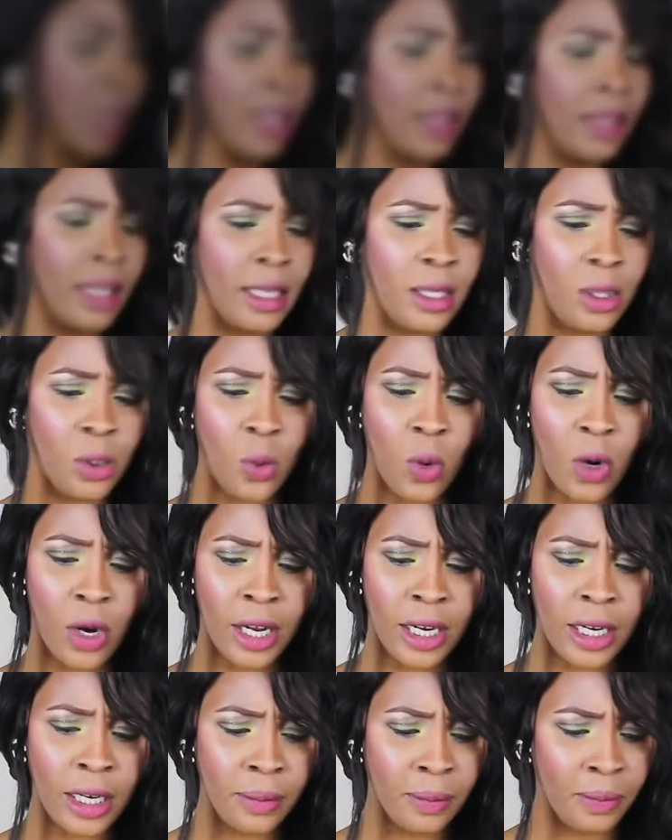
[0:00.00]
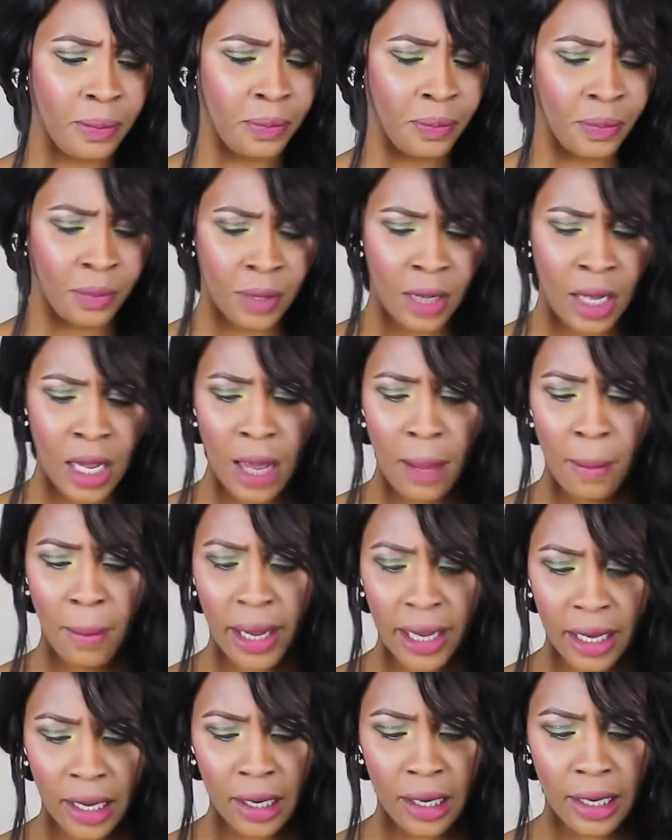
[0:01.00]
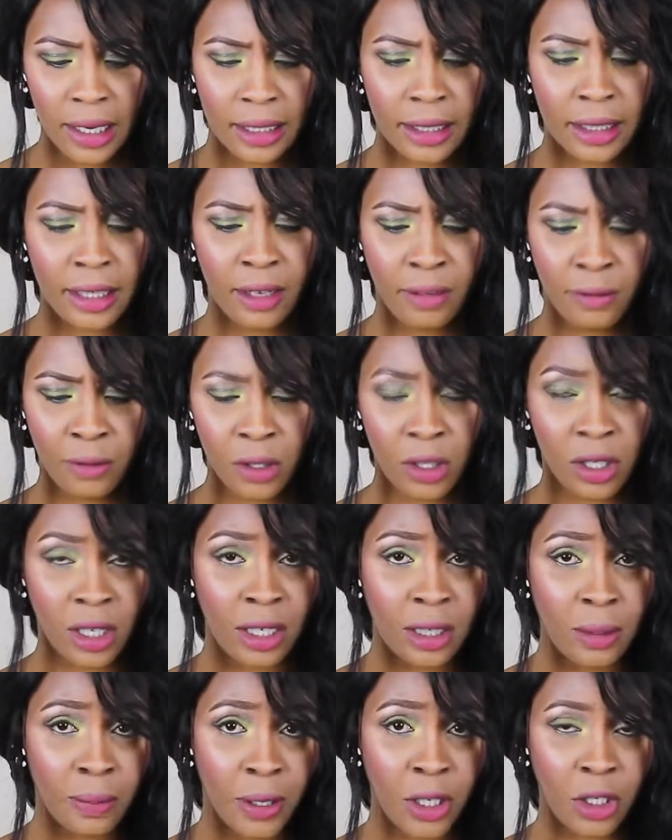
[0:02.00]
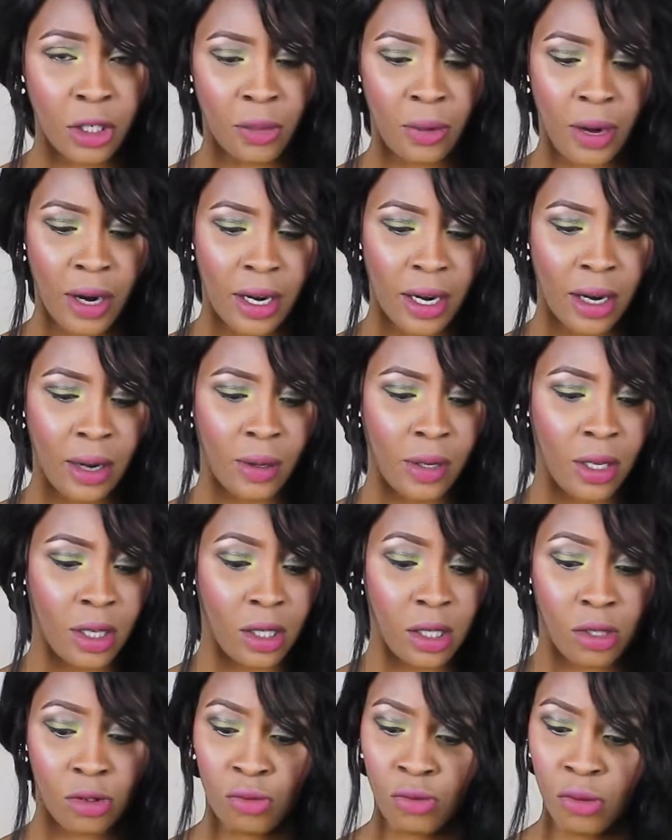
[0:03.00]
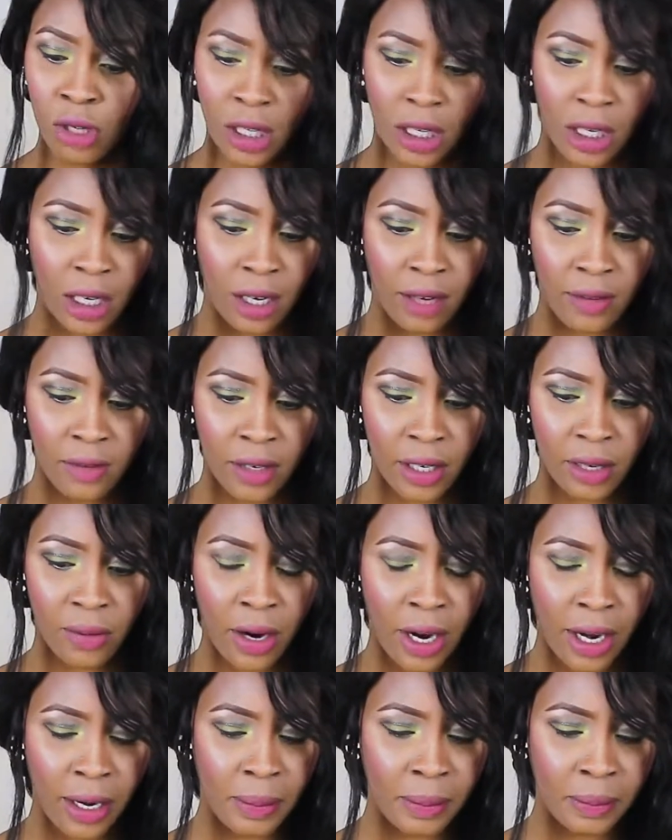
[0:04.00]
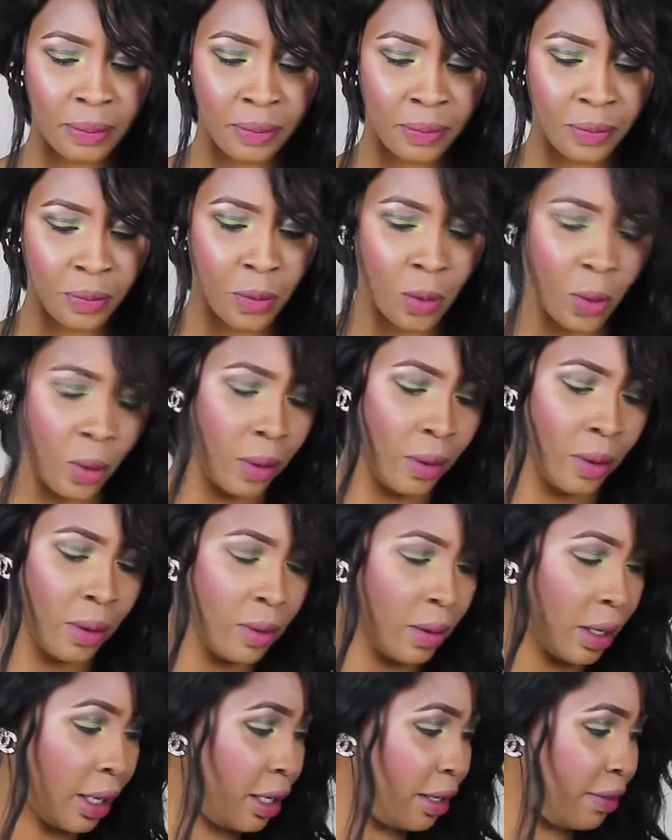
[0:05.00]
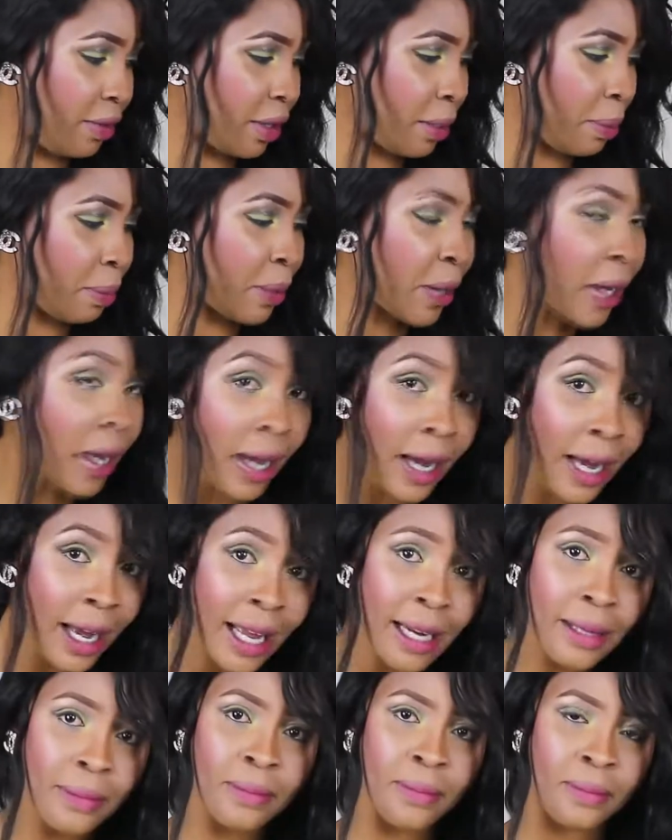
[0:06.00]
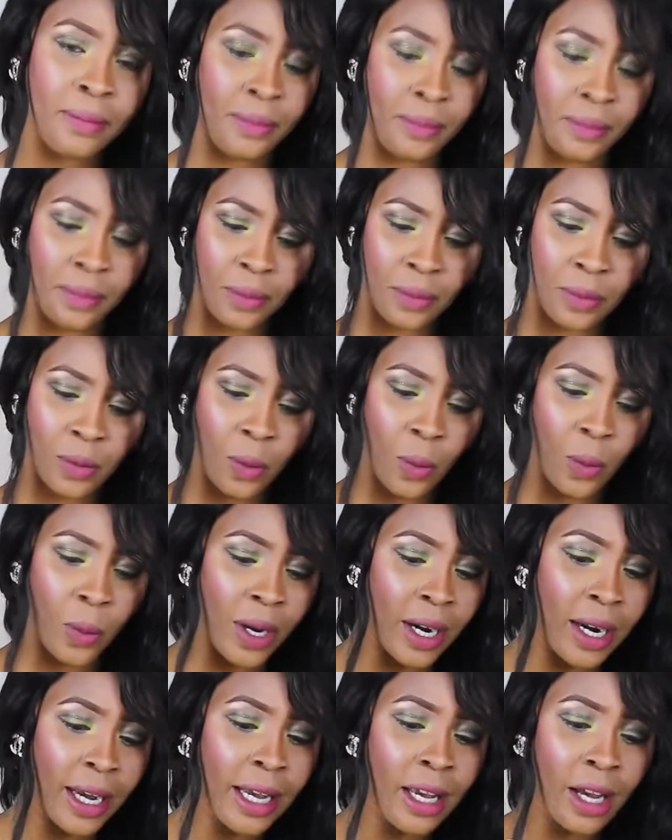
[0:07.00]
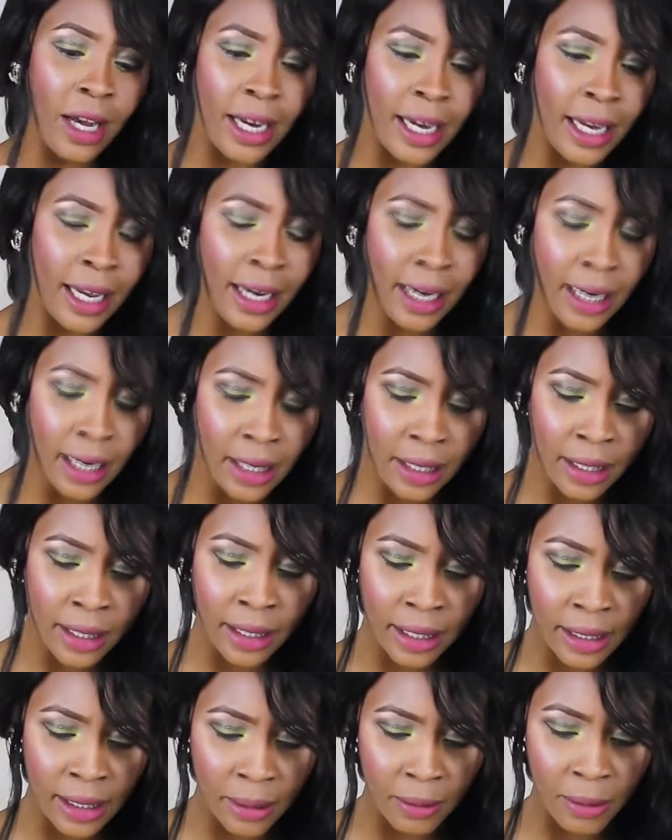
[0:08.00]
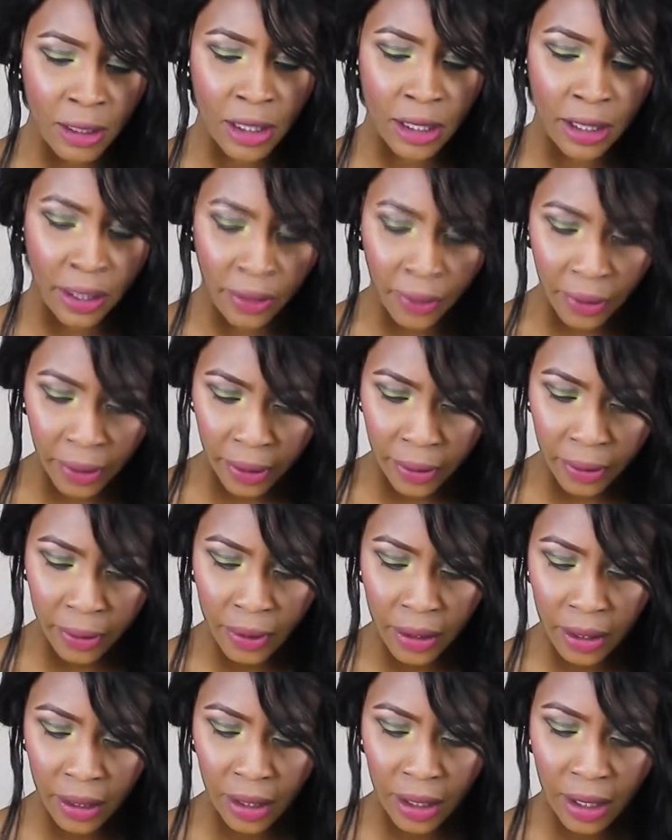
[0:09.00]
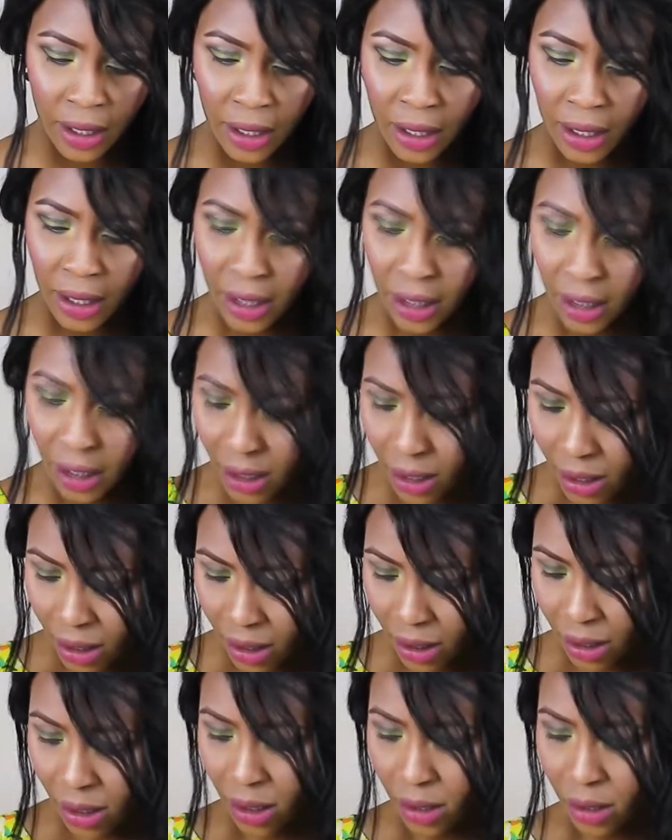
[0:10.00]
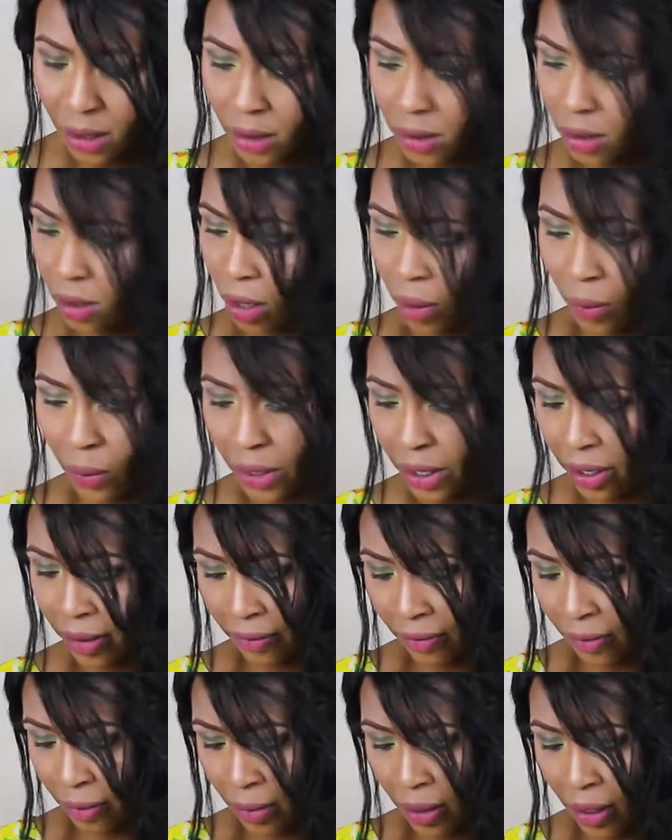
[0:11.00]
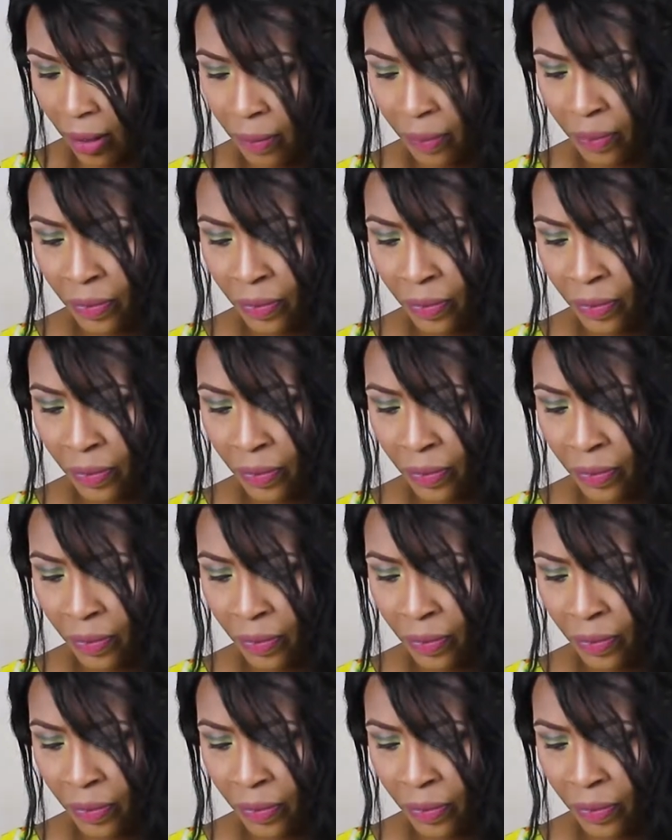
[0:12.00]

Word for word: This one, my God, if you're seeing the picture right now, it's really lovely, right? Oh, I love it. But when I got it, this material is not working for me.